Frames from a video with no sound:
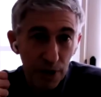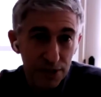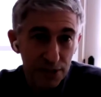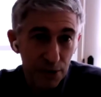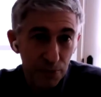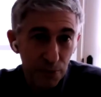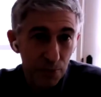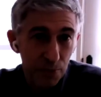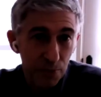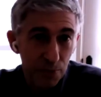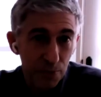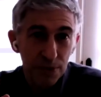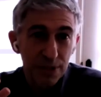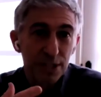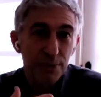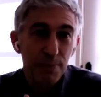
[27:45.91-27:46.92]
One is that we're
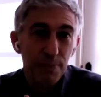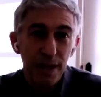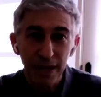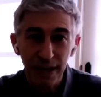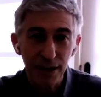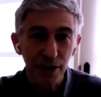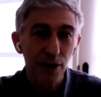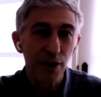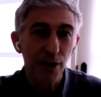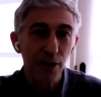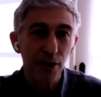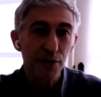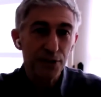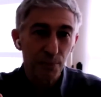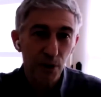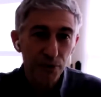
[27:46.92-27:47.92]
participating in all
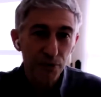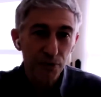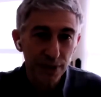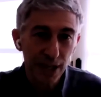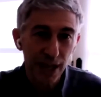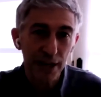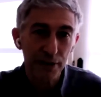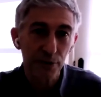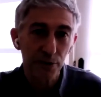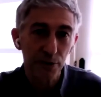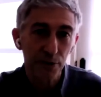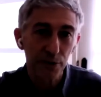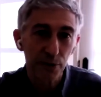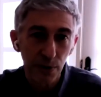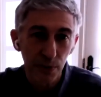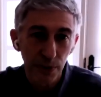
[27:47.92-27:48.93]
these
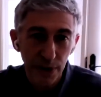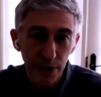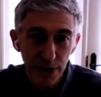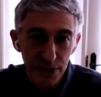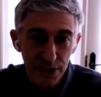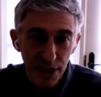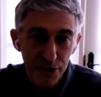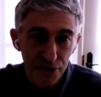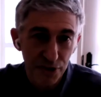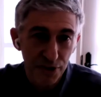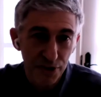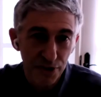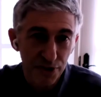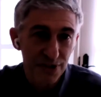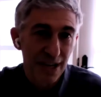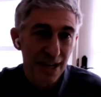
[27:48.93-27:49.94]
multilateral
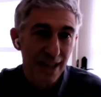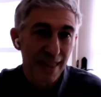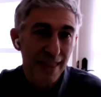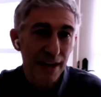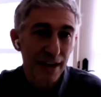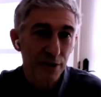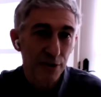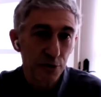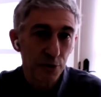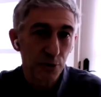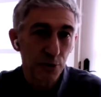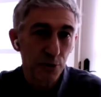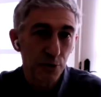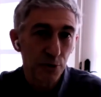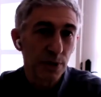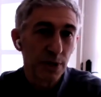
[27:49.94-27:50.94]
organizations that
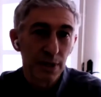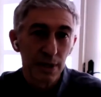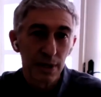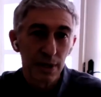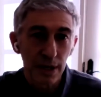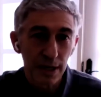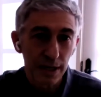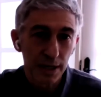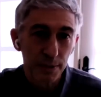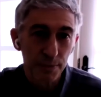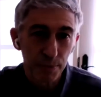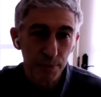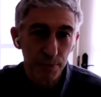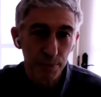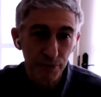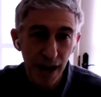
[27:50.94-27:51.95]
do
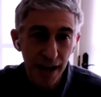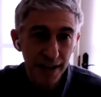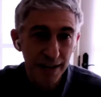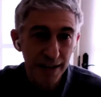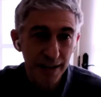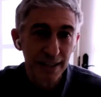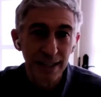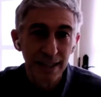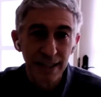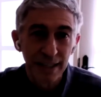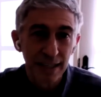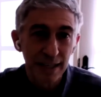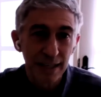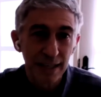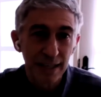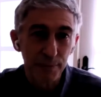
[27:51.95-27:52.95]
uh, provide
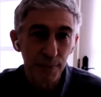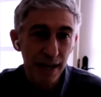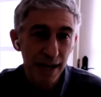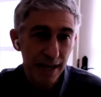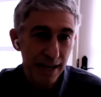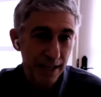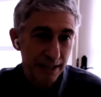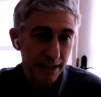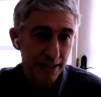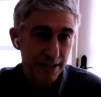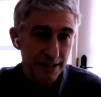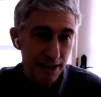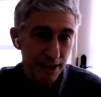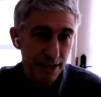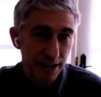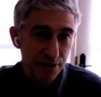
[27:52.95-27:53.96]
um, aid and
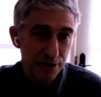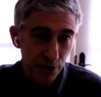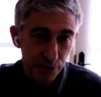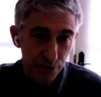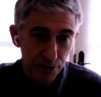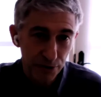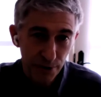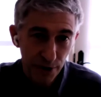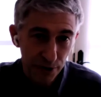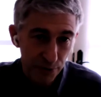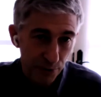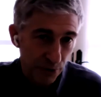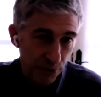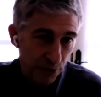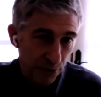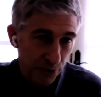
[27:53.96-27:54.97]
concessional loans around
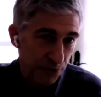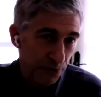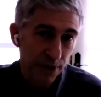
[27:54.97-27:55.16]
the world.